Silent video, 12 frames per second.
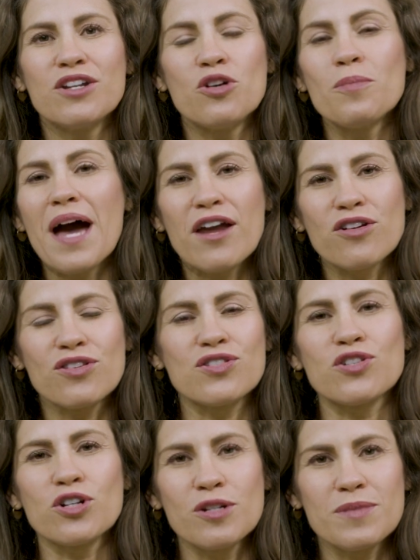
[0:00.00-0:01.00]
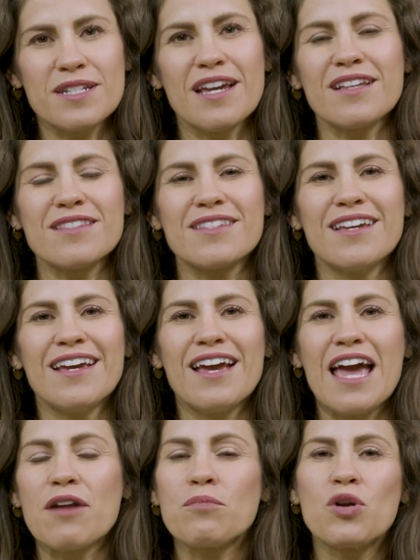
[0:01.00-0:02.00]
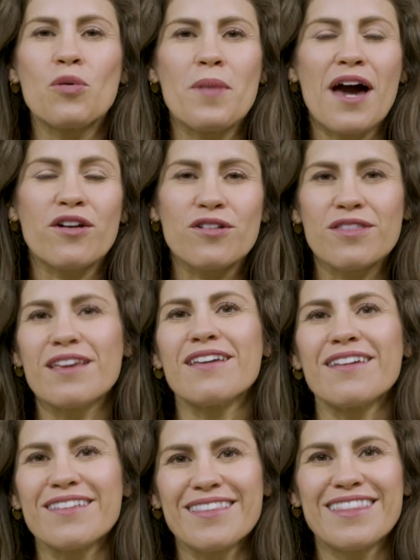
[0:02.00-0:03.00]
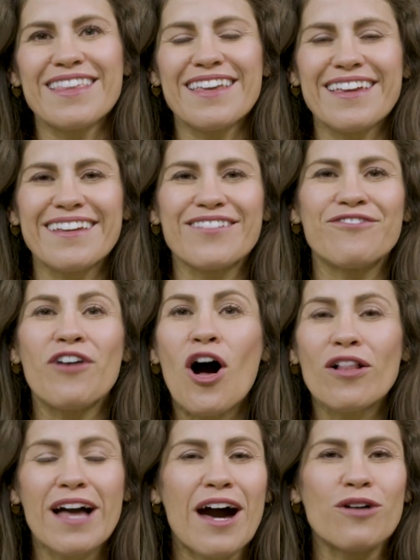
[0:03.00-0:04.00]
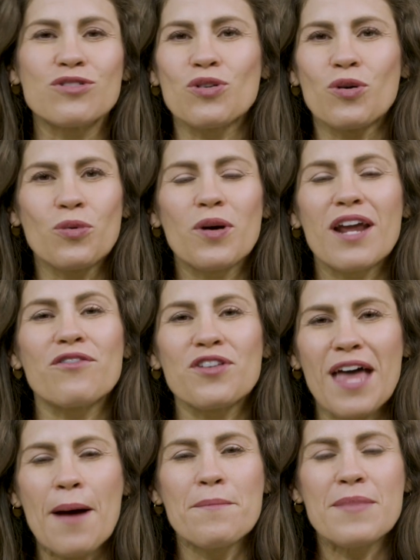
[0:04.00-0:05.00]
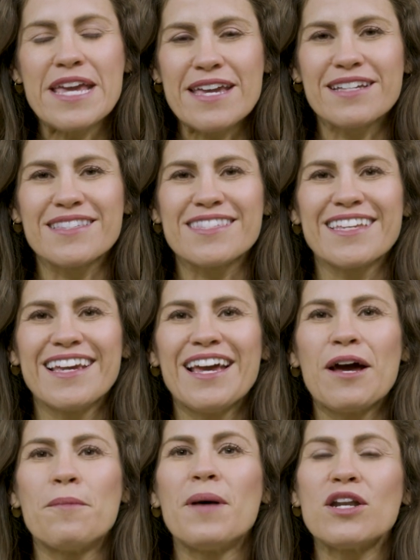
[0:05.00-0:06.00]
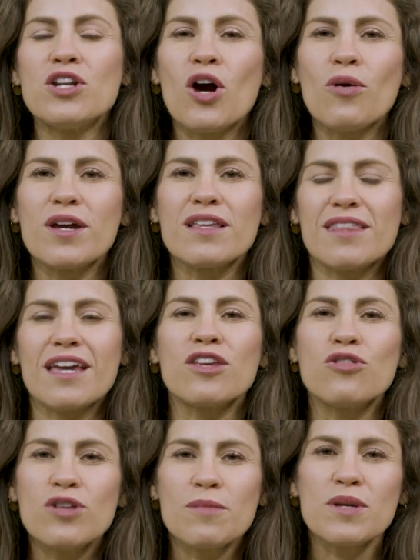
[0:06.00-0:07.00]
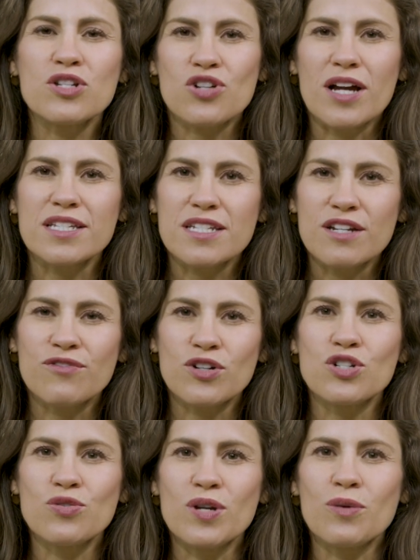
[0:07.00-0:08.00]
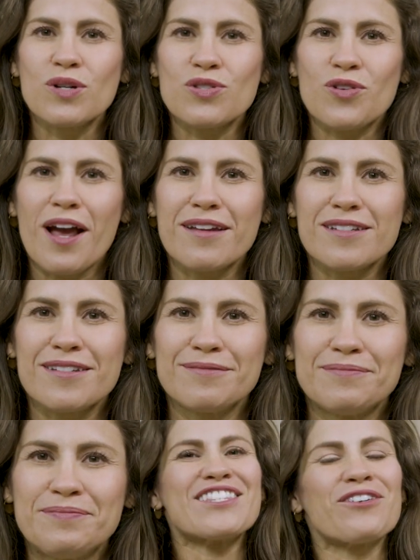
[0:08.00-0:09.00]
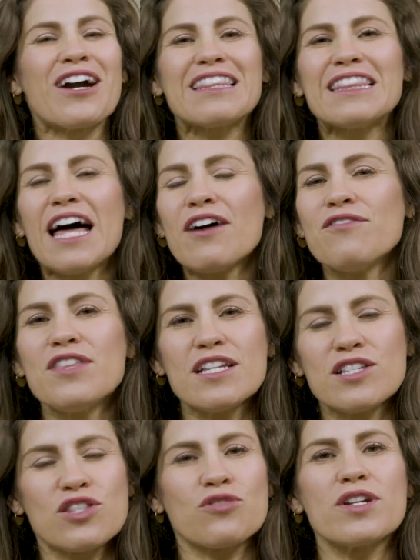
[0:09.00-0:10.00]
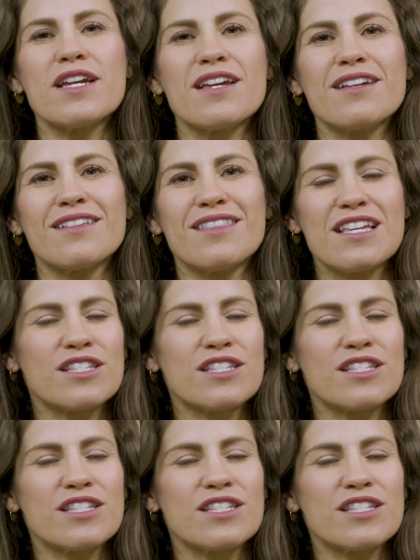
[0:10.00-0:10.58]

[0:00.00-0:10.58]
no matter the circumstance and no matter the fallout or whatever that means, but knowing that you can be trusted for doing what's right. So I love these three